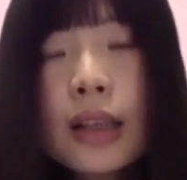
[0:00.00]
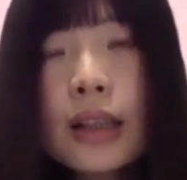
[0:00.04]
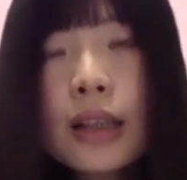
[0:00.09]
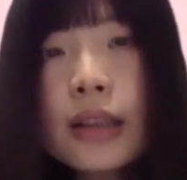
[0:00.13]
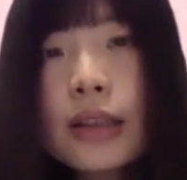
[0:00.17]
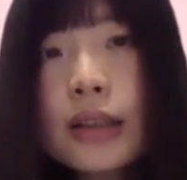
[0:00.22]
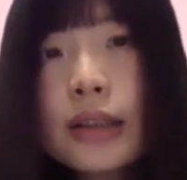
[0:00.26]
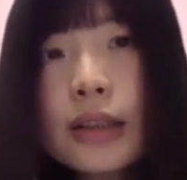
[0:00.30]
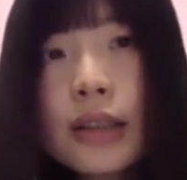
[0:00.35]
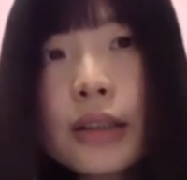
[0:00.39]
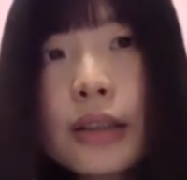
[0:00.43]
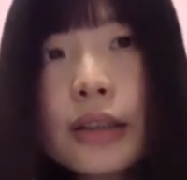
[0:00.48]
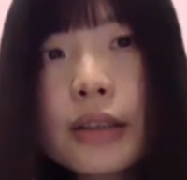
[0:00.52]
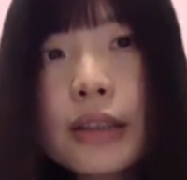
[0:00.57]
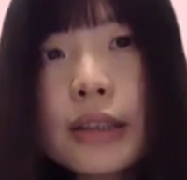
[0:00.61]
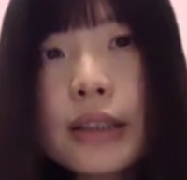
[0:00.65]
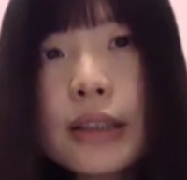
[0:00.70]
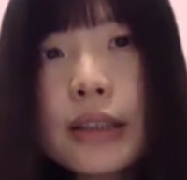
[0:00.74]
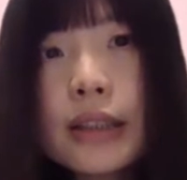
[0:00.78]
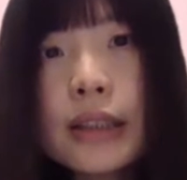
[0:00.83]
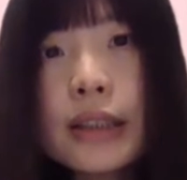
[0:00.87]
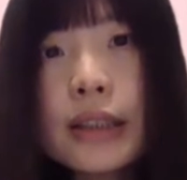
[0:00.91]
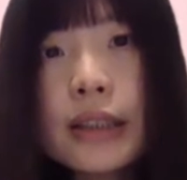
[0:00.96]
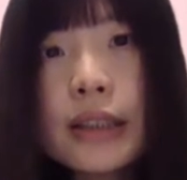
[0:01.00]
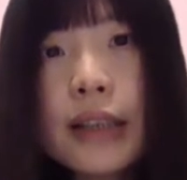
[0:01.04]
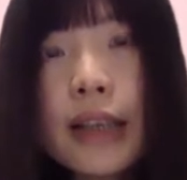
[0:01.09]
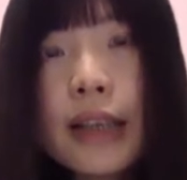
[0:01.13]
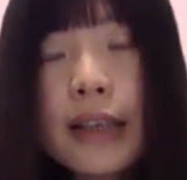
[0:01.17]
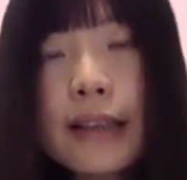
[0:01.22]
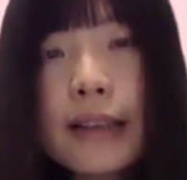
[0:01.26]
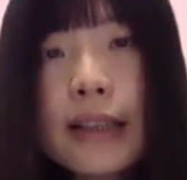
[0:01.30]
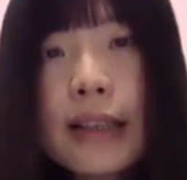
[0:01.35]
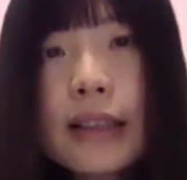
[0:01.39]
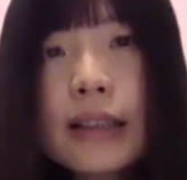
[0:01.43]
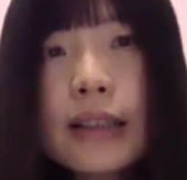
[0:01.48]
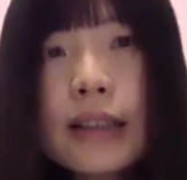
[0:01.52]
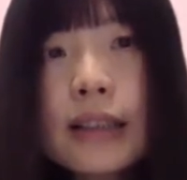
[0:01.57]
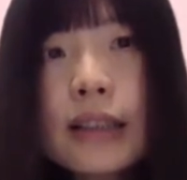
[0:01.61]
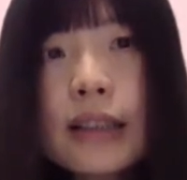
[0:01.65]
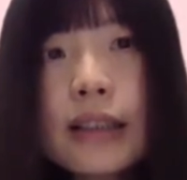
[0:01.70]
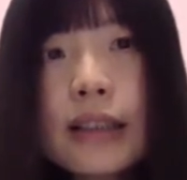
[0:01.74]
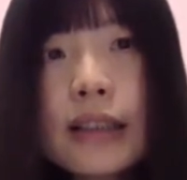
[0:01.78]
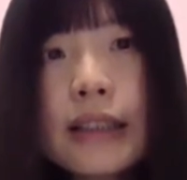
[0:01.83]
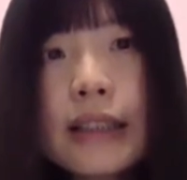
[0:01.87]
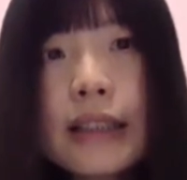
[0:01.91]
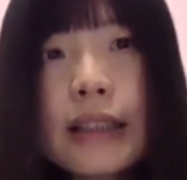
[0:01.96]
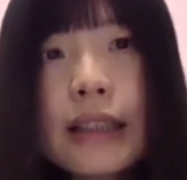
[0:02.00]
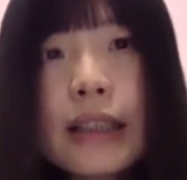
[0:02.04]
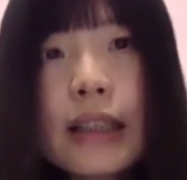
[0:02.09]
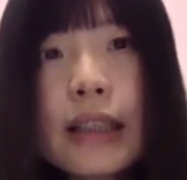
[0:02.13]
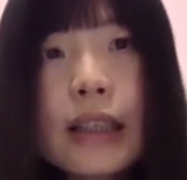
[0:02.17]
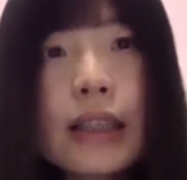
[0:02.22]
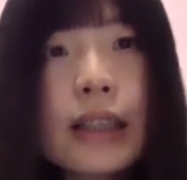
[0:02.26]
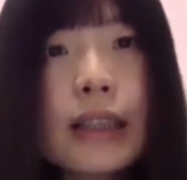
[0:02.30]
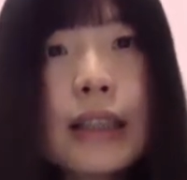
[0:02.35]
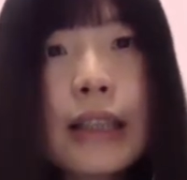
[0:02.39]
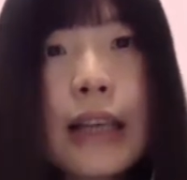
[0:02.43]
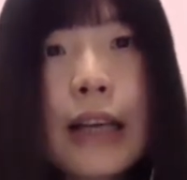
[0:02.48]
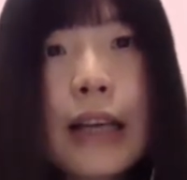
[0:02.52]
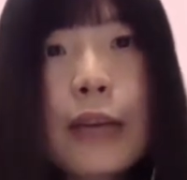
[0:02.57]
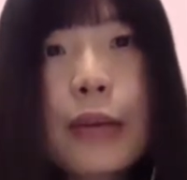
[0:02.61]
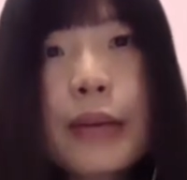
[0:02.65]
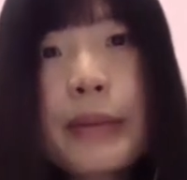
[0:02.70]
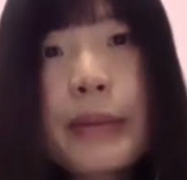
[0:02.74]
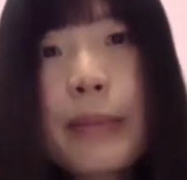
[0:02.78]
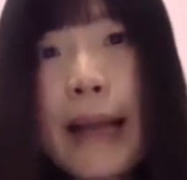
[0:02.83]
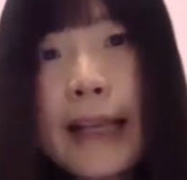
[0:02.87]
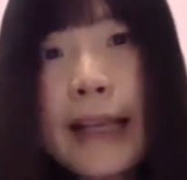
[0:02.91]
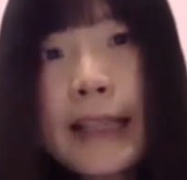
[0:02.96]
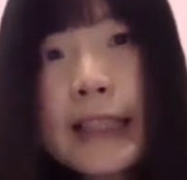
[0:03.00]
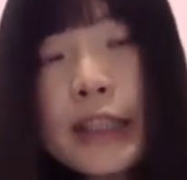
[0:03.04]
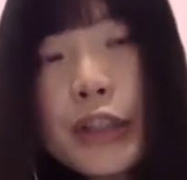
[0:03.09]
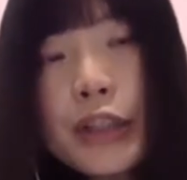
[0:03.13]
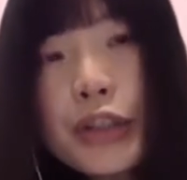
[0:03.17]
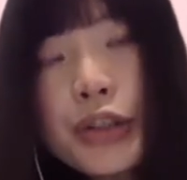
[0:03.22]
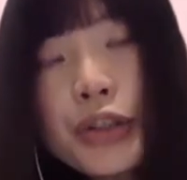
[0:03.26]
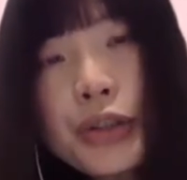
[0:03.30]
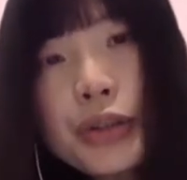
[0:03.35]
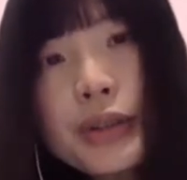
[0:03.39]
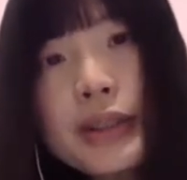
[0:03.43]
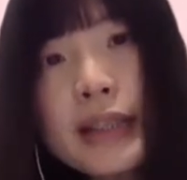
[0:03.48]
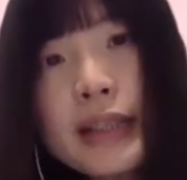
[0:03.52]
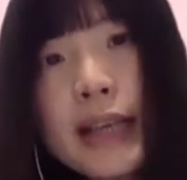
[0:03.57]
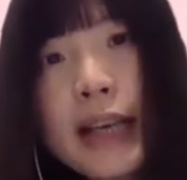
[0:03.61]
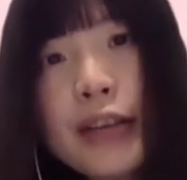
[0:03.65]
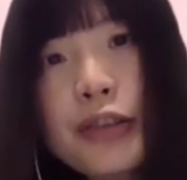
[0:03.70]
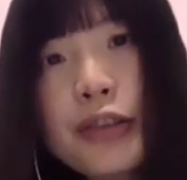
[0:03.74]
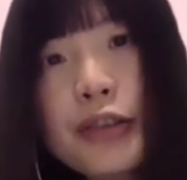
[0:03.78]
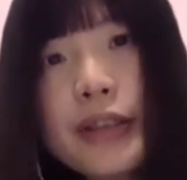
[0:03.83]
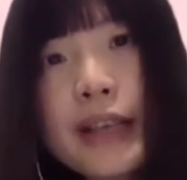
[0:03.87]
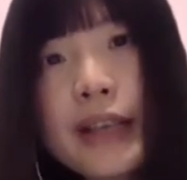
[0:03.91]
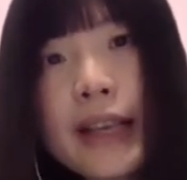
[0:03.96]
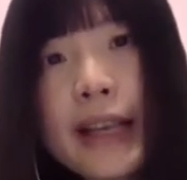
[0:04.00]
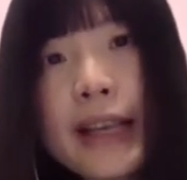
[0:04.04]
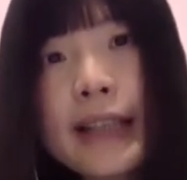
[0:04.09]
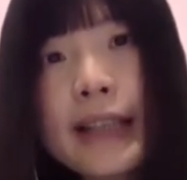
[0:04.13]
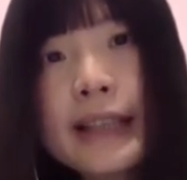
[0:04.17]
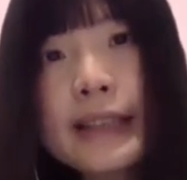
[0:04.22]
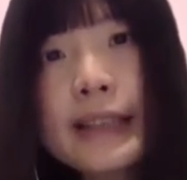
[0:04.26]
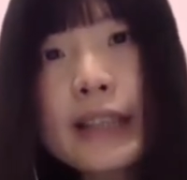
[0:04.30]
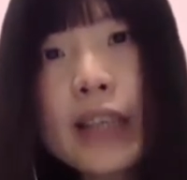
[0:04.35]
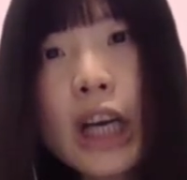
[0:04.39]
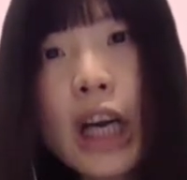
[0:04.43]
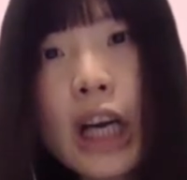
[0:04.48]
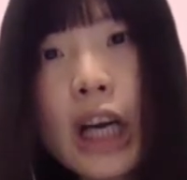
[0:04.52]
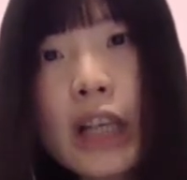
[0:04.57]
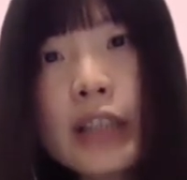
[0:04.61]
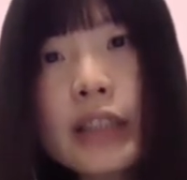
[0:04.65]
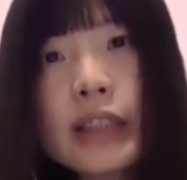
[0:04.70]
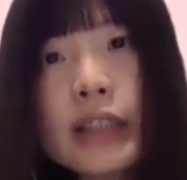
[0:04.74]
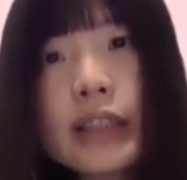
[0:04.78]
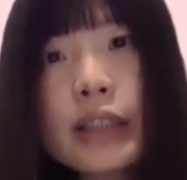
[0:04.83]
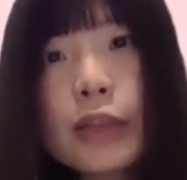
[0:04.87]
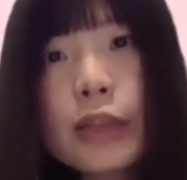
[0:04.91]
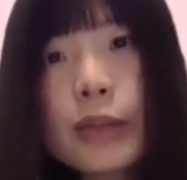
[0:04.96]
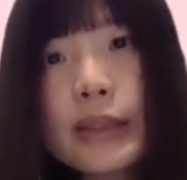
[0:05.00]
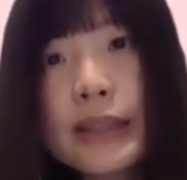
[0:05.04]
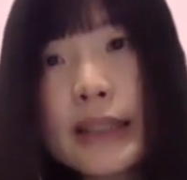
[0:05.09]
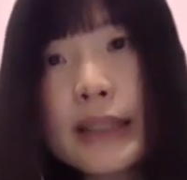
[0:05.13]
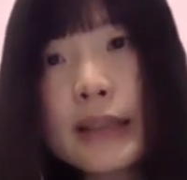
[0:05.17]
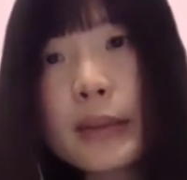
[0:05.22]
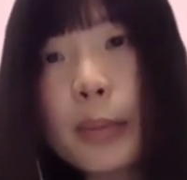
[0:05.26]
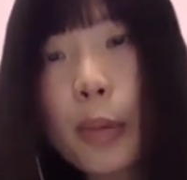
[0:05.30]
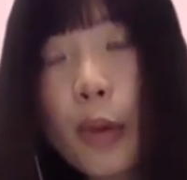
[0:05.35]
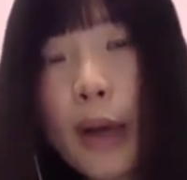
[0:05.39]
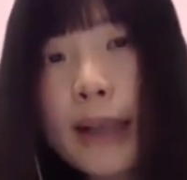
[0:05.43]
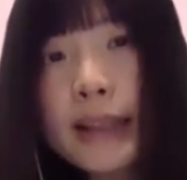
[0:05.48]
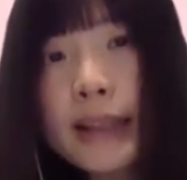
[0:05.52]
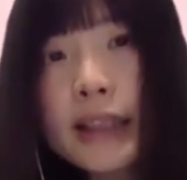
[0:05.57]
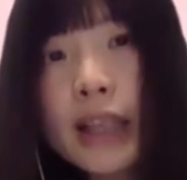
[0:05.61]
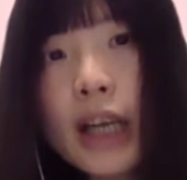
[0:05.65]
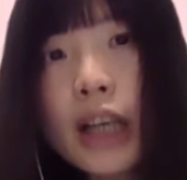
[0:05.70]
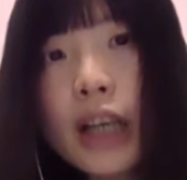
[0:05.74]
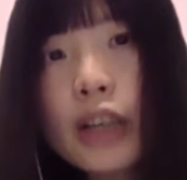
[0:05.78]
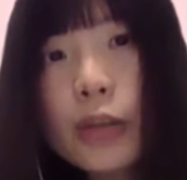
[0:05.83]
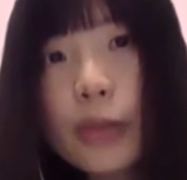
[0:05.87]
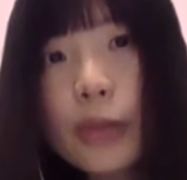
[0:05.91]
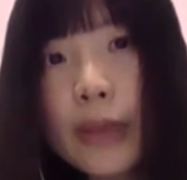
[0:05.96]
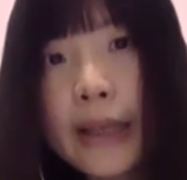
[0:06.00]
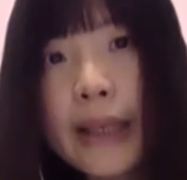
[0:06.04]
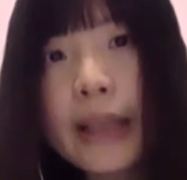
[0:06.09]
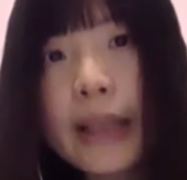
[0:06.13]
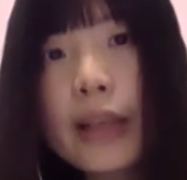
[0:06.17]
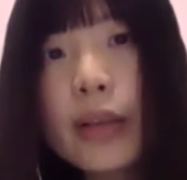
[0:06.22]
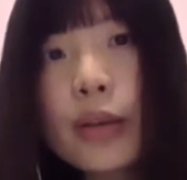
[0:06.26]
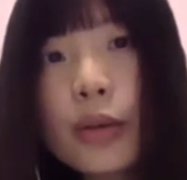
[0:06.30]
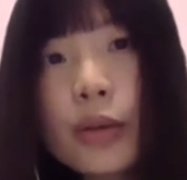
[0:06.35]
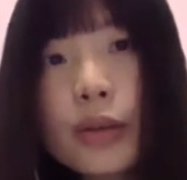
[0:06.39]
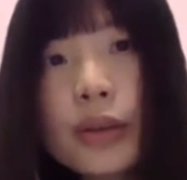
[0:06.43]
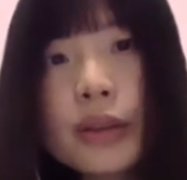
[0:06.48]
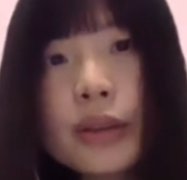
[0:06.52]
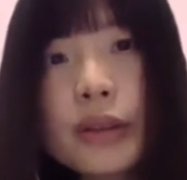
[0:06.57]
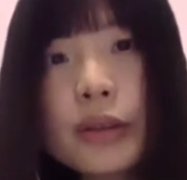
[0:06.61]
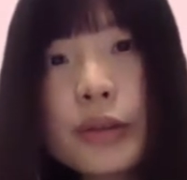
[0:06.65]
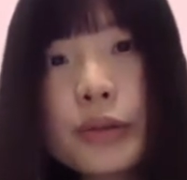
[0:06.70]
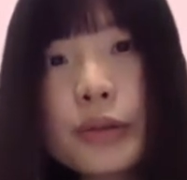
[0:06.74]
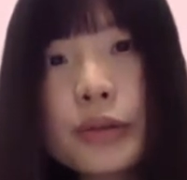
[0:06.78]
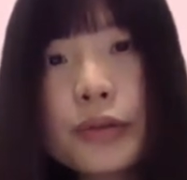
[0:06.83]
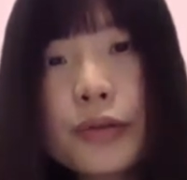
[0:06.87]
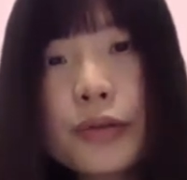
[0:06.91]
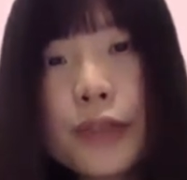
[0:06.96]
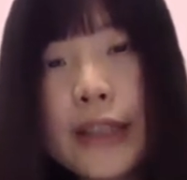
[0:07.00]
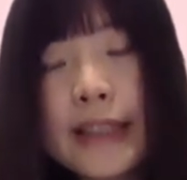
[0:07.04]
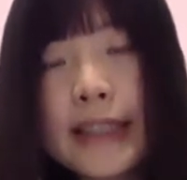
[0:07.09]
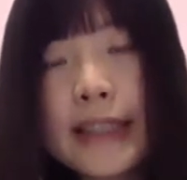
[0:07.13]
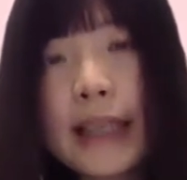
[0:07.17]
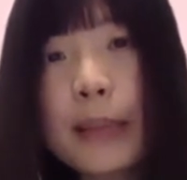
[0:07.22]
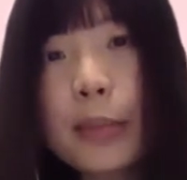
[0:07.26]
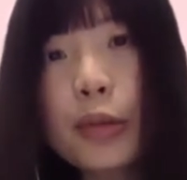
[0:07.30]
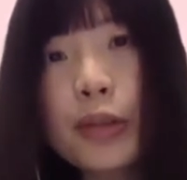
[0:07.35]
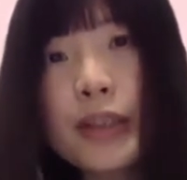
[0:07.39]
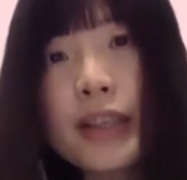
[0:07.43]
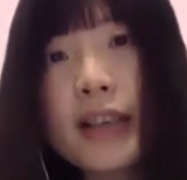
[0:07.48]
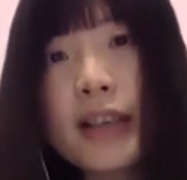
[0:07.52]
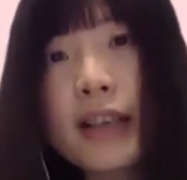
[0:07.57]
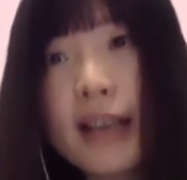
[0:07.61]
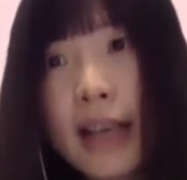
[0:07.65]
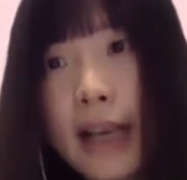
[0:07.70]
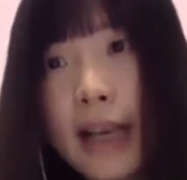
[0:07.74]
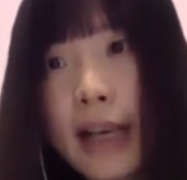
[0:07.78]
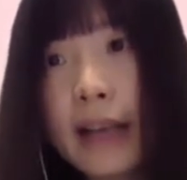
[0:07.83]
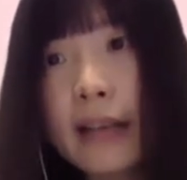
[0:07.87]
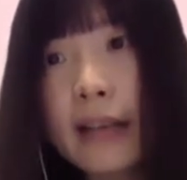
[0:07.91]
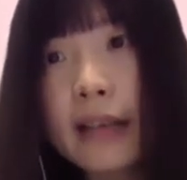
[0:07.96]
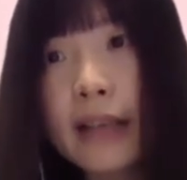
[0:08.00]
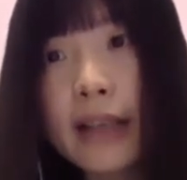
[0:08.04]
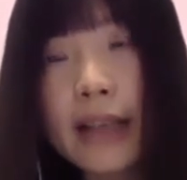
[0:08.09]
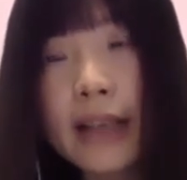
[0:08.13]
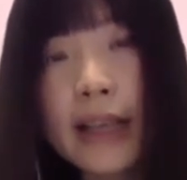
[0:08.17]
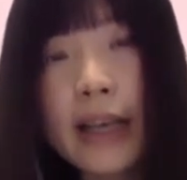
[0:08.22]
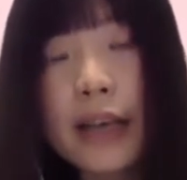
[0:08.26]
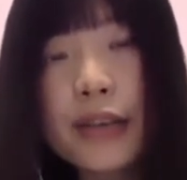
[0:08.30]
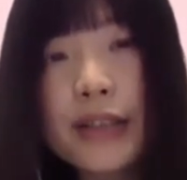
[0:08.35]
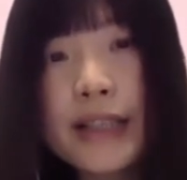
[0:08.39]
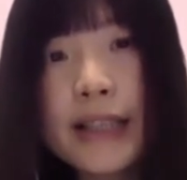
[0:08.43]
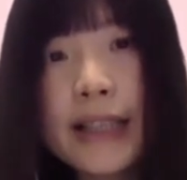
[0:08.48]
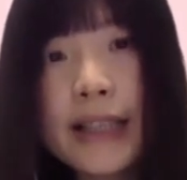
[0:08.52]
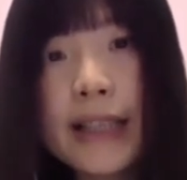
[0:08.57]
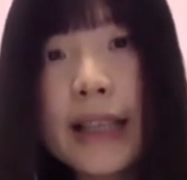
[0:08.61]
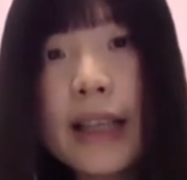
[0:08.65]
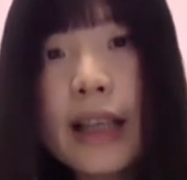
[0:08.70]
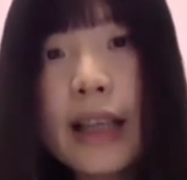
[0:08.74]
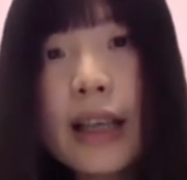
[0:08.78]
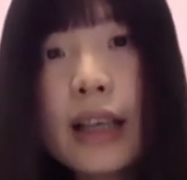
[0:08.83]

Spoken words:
So another current mechanism used actually is called the reserved price lottery. For example, Shanghai, currently.